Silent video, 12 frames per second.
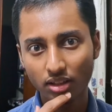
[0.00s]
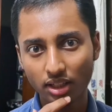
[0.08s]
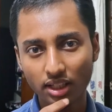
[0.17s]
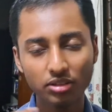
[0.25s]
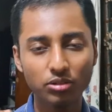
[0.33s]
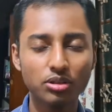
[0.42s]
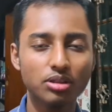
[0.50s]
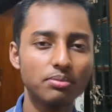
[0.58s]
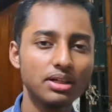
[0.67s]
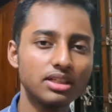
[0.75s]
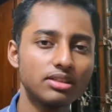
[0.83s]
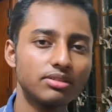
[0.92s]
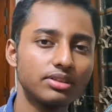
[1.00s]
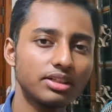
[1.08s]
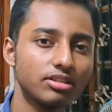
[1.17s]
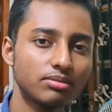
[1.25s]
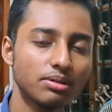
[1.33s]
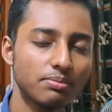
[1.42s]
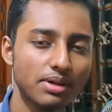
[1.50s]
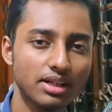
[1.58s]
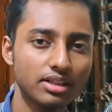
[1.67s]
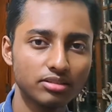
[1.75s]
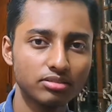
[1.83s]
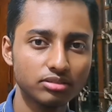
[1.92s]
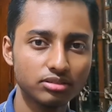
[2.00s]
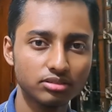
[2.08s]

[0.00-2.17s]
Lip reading: And oh yeah, by the way, ignore my background.